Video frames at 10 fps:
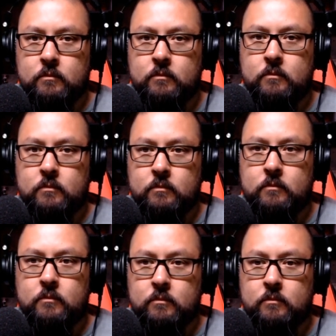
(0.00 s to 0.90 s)

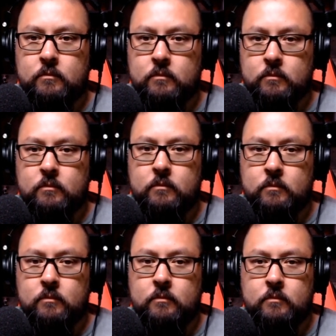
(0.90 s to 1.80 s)

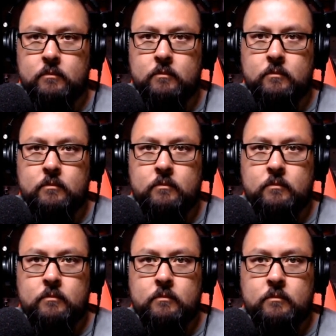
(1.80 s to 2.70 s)

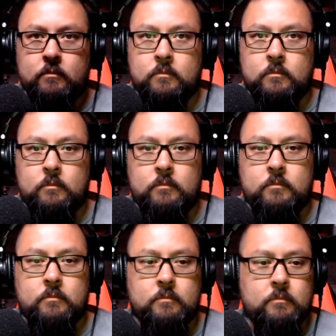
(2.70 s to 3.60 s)

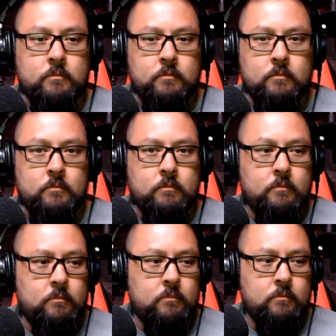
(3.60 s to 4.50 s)

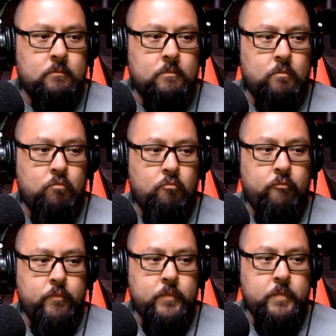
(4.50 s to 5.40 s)

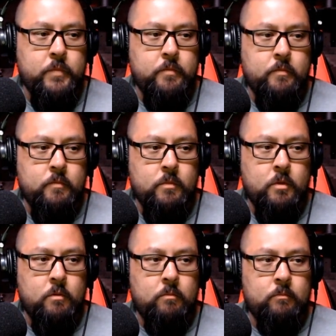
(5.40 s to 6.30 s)

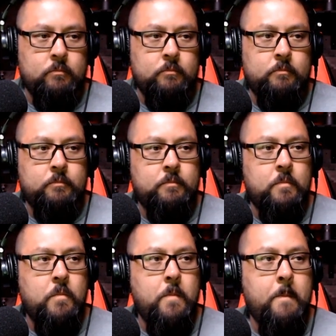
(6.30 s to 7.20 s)

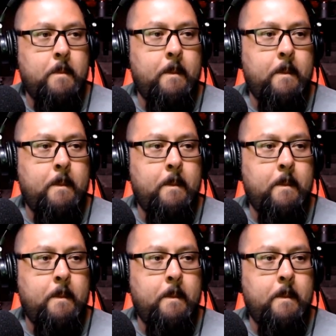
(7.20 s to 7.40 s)
No words are spoken by the person on screen.